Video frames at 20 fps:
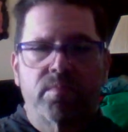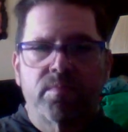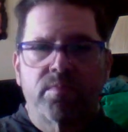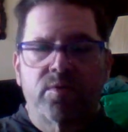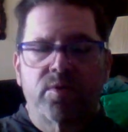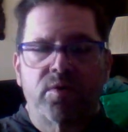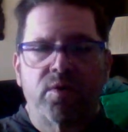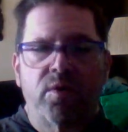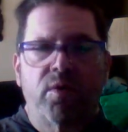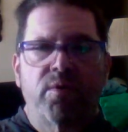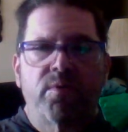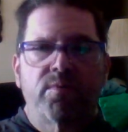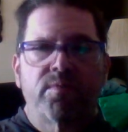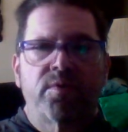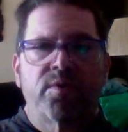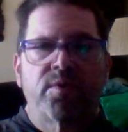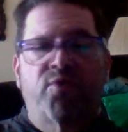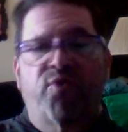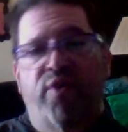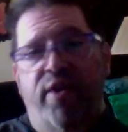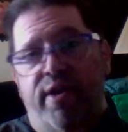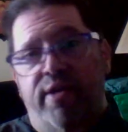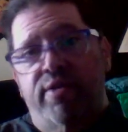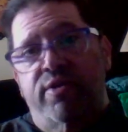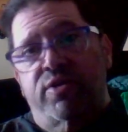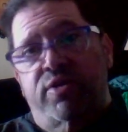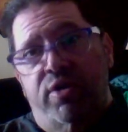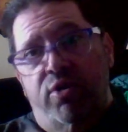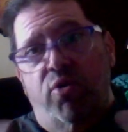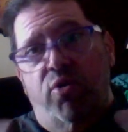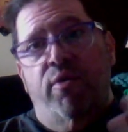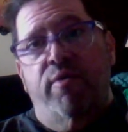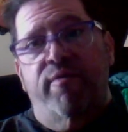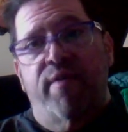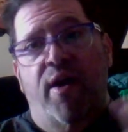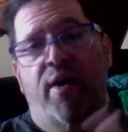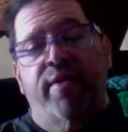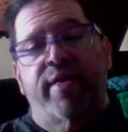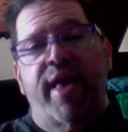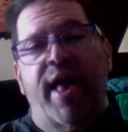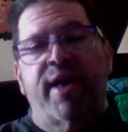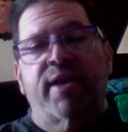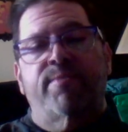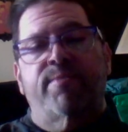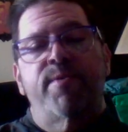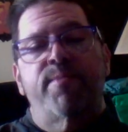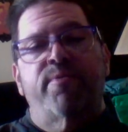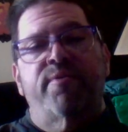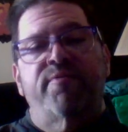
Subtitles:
the Krieglers, they go around and ask people to